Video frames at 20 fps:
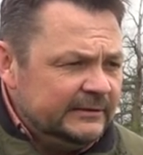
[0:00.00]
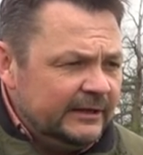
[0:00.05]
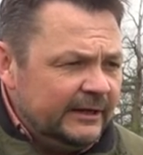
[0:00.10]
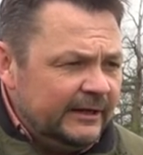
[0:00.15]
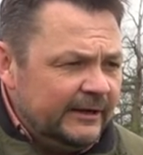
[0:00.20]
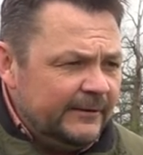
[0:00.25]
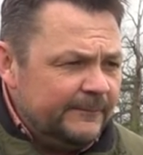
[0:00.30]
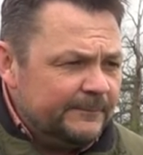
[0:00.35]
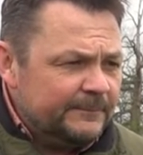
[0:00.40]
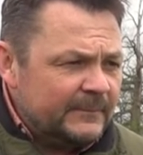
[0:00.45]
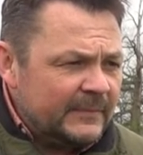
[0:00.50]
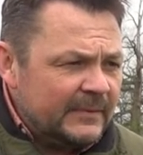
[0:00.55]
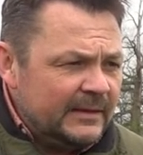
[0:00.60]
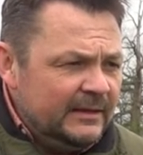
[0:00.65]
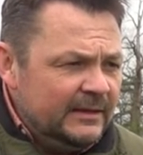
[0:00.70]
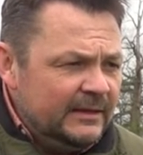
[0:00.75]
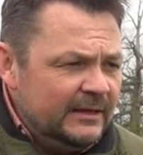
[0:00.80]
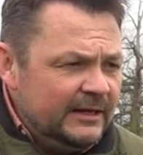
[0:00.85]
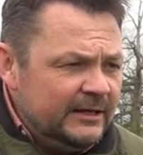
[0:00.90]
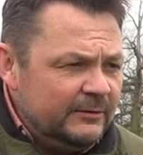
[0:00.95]
Um,
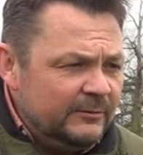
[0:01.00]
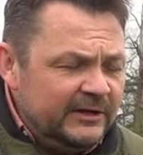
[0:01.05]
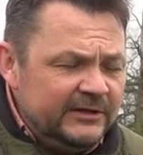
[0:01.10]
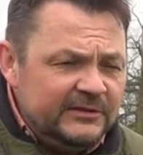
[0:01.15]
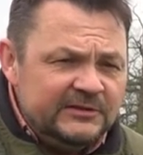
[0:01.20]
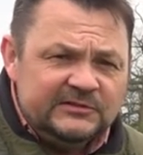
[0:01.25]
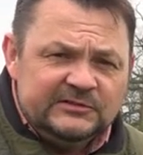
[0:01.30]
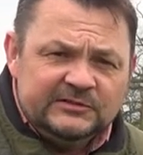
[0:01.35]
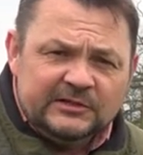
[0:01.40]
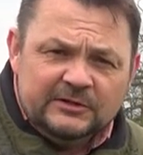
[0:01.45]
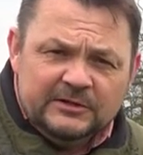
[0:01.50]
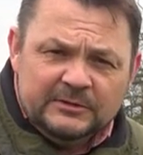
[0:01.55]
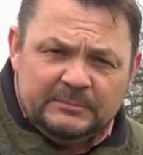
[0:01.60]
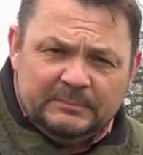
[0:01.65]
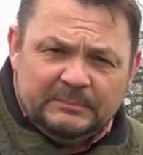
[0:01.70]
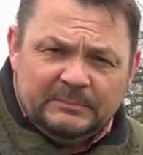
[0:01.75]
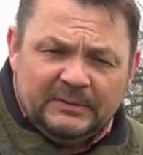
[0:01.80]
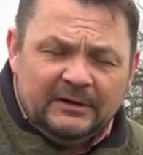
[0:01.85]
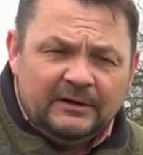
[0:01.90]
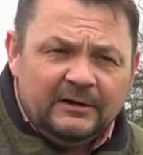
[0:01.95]
anyway, this is only
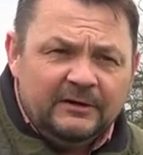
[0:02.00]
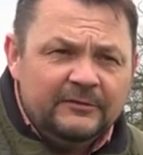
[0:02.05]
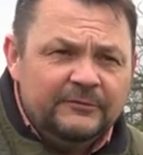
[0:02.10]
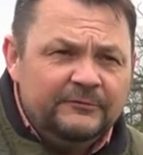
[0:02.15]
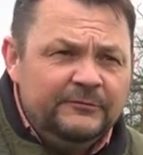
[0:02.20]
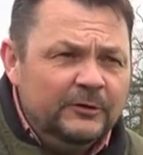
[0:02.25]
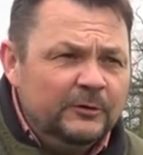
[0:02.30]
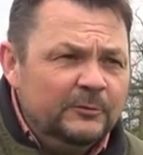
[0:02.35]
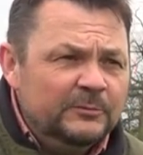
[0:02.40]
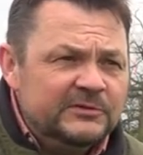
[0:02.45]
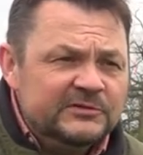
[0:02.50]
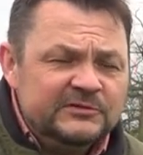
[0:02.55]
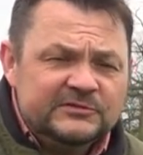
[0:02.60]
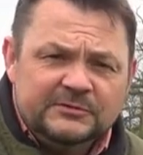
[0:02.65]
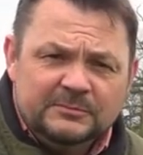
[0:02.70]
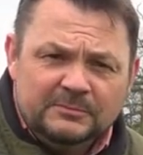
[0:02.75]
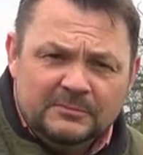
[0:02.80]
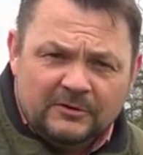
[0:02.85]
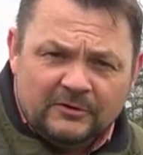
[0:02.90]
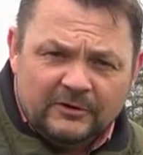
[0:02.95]
part of the film because
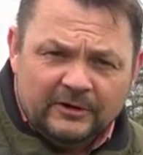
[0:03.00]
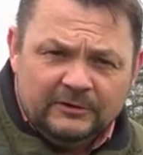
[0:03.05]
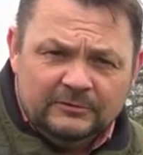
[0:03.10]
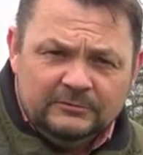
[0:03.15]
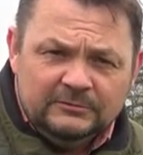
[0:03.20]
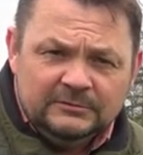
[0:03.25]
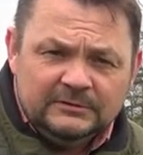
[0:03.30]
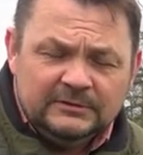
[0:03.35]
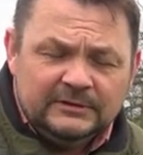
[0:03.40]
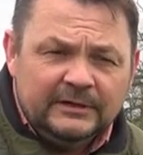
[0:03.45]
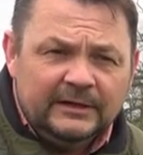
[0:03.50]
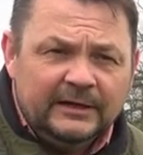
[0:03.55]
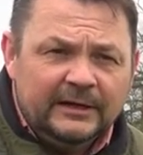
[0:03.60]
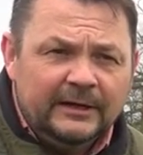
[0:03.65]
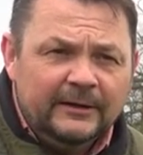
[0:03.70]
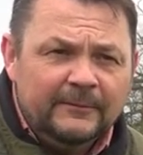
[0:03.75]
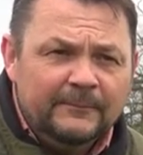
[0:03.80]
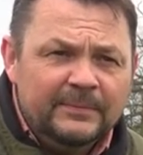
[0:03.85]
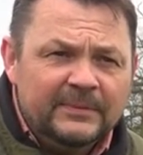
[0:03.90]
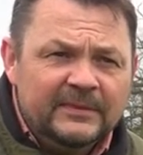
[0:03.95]
tomorrow
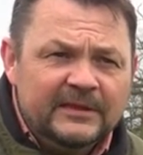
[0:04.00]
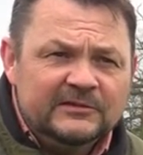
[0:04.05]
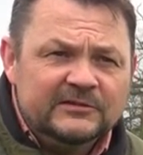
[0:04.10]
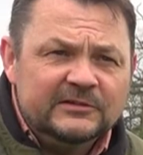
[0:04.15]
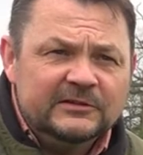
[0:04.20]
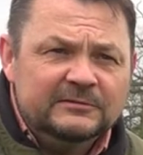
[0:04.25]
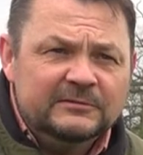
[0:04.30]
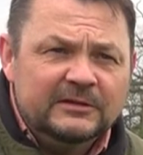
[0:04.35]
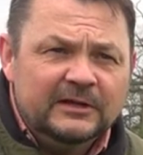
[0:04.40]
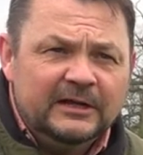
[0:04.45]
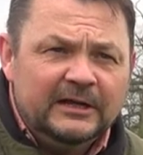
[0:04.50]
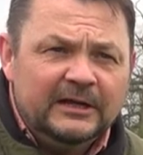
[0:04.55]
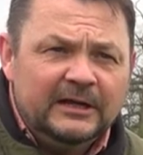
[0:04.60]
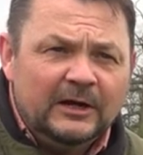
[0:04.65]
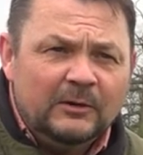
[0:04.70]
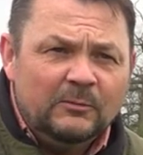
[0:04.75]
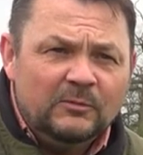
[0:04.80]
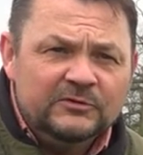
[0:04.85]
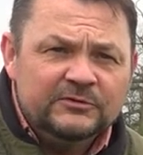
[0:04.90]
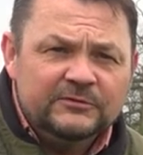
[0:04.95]
um, there's a. Uh,
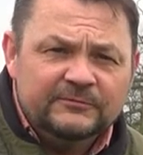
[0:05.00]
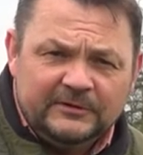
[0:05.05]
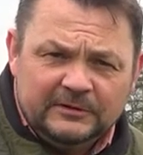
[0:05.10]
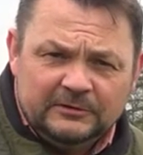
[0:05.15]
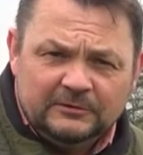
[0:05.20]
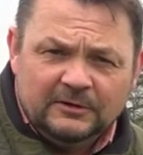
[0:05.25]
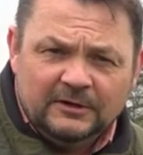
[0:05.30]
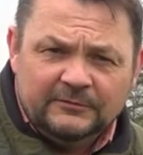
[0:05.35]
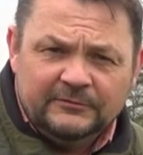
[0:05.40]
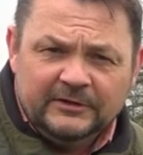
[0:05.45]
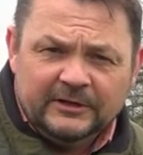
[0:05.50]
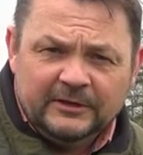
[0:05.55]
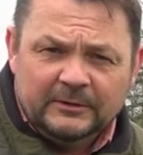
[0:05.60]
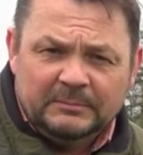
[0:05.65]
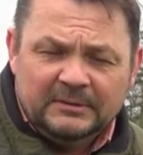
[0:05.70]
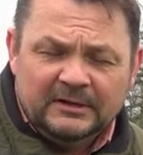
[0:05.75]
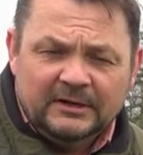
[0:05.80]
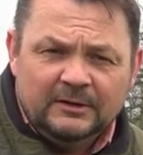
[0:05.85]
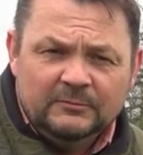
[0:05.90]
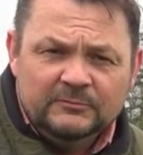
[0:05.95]
I want to photograph another
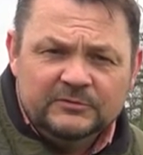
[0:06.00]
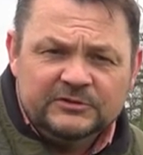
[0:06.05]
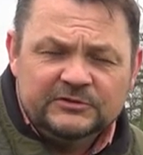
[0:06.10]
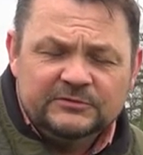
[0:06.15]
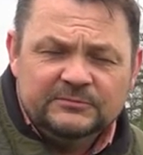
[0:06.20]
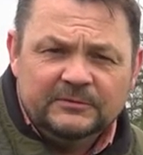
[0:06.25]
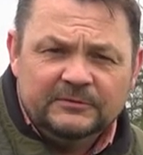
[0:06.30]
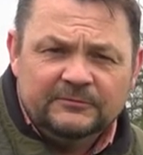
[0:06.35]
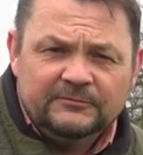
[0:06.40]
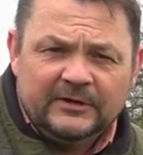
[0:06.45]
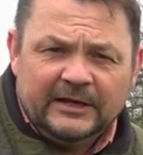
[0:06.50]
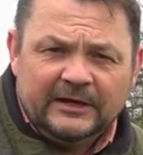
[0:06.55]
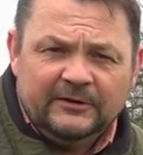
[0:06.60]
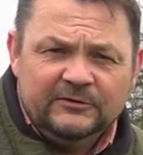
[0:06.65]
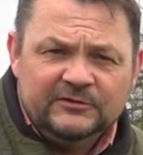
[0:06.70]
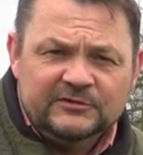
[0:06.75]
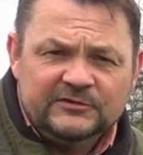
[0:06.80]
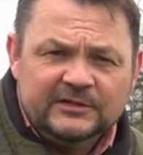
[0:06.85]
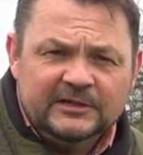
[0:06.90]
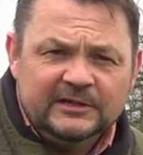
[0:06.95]
plant which
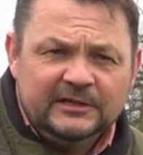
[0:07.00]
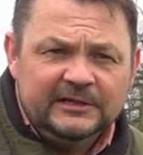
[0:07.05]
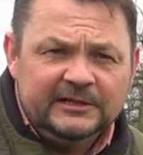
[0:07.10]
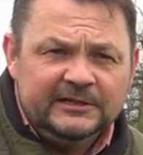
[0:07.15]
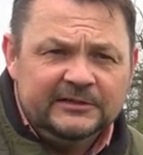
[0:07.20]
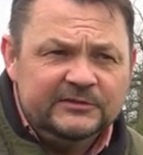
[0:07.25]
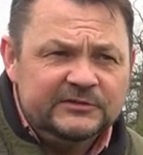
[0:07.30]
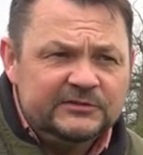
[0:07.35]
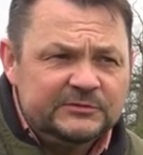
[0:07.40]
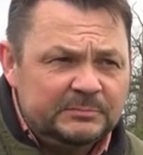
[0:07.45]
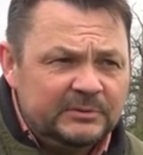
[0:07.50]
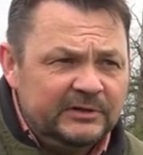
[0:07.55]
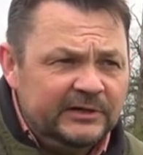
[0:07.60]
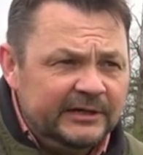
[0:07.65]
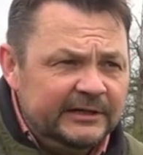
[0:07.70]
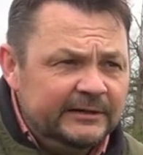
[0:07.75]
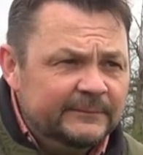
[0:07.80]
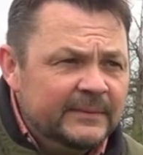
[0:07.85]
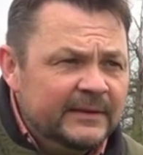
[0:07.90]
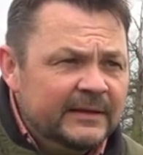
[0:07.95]
flowers early in the
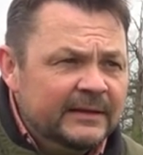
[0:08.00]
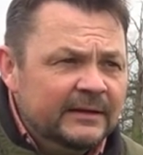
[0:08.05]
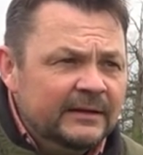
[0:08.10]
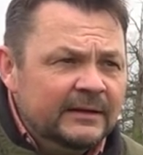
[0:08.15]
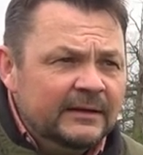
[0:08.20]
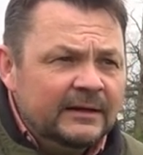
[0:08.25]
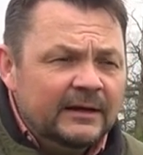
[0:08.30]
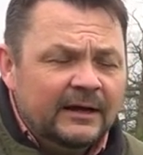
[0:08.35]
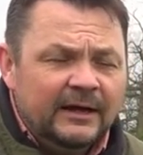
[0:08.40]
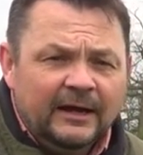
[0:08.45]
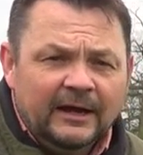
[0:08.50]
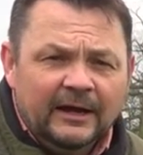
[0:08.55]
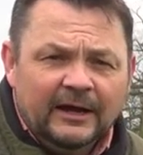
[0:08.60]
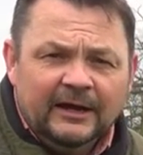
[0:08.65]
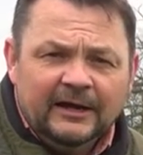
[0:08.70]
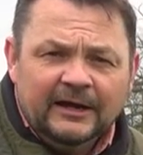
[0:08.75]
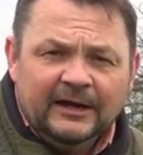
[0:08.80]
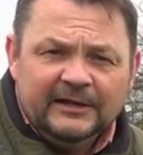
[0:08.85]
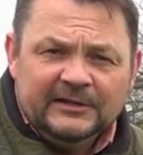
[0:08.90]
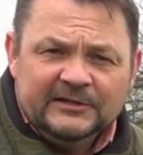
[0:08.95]
spring,
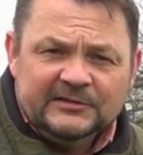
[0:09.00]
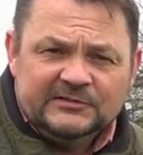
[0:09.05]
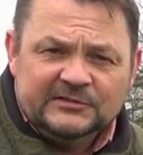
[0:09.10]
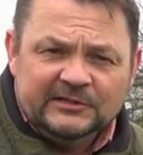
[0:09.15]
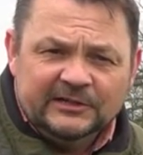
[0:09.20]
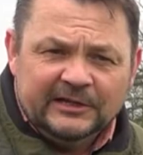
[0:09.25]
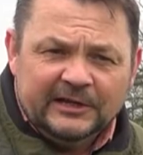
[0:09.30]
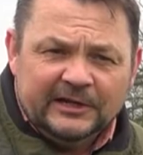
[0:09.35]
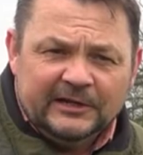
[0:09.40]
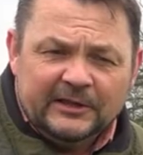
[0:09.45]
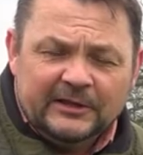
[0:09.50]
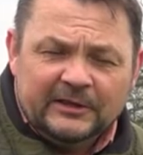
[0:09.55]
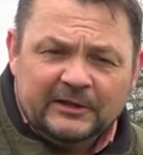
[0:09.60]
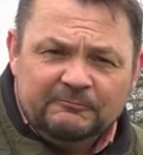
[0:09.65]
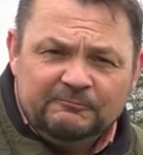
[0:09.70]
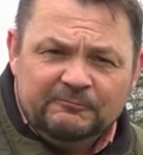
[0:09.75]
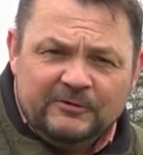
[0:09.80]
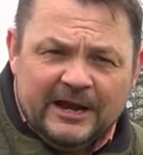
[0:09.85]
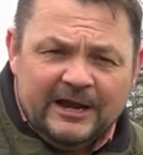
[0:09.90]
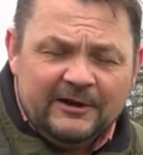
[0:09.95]
uh, and it's uh, another
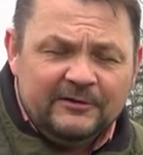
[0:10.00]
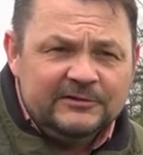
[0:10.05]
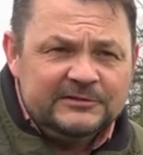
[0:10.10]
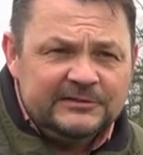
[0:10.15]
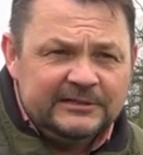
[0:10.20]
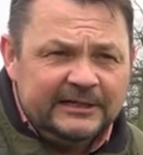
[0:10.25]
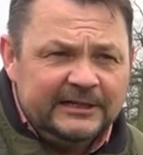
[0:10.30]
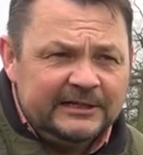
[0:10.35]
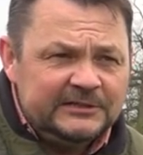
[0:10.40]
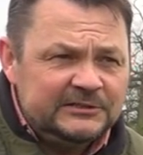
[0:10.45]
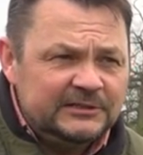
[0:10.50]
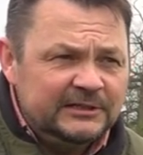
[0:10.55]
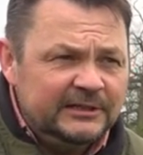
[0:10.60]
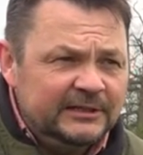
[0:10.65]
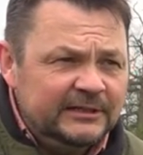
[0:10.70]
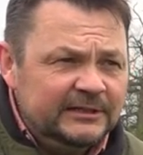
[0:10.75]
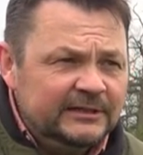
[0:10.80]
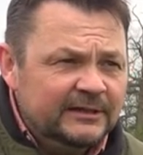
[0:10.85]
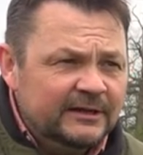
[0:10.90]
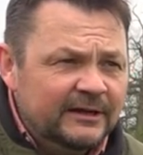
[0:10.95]
rarity
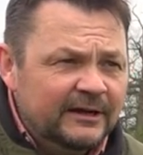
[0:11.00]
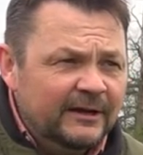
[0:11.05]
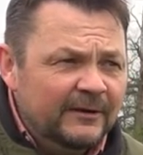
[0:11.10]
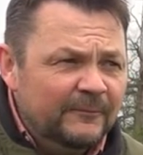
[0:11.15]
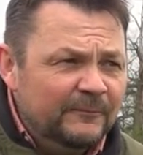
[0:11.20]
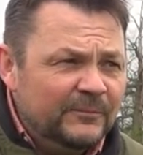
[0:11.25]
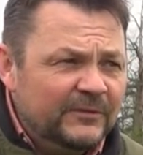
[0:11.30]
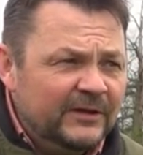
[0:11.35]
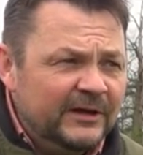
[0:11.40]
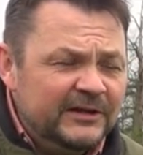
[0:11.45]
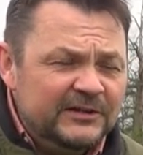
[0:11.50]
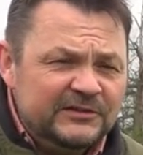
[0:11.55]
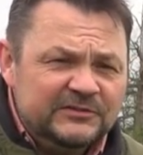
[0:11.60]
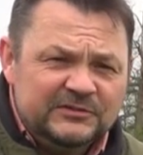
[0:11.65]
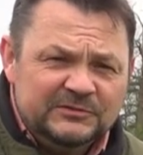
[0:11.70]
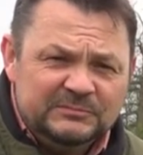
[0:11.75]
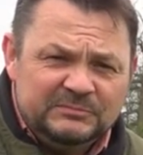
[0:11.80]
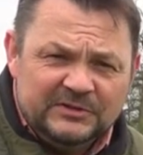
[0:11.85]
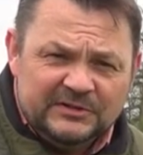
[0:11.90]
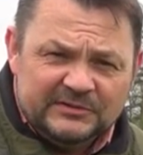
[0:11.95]
actually, um, and it's,
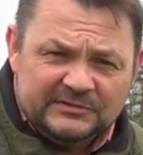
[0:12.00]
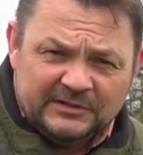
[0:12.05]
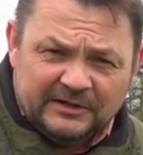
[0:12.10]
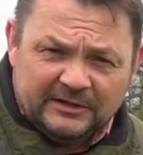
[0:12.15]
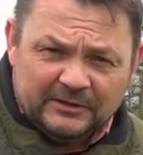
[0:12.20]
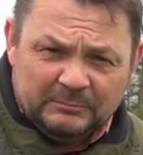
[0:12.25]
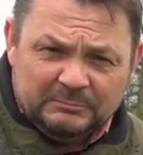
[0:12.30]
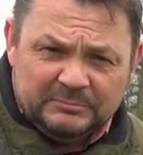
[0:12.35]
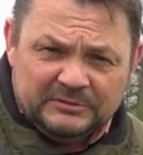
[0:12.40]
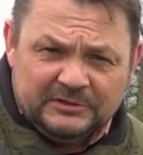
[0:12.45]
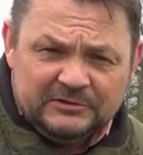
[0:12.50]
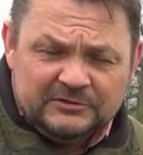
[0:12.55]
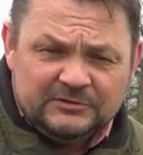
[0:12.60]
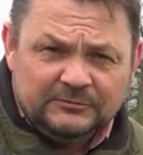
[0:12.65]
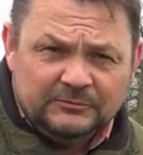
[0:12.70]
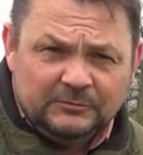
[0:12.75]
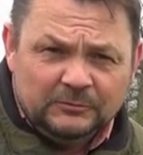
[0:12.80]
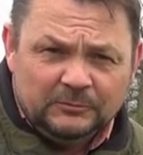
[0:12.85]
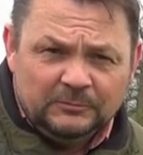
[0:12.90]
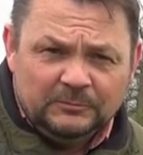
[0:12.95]
a, it's another
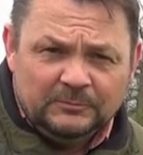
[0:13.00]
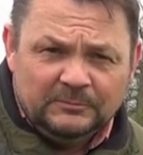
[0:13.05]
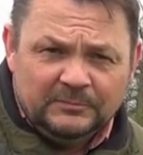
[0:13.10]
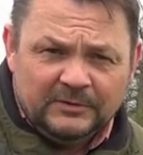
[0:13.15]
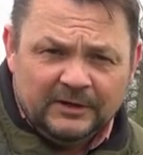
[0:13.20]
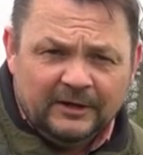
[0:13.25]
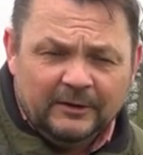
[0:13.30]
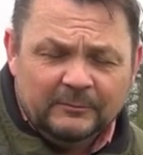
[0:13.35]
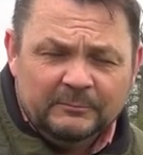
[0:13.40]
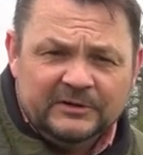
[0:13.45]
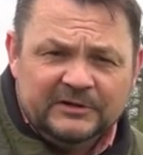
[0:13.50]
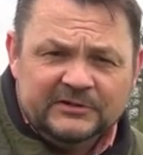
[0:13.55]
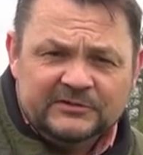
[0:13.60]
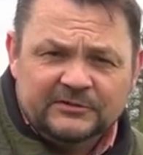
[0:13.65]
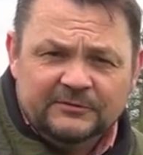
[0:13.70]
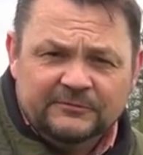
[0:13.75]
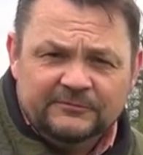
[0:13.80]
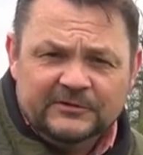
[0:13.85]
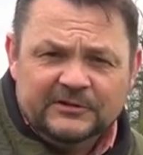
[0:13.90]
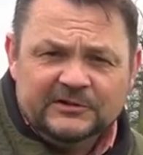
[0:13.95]
beautiful plant, but it's
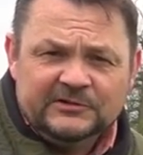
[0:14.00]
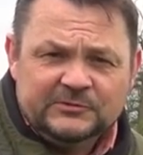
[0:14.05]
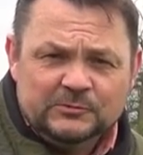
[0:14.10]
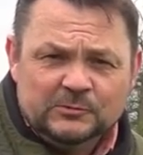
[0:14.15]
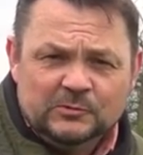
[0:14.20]
the first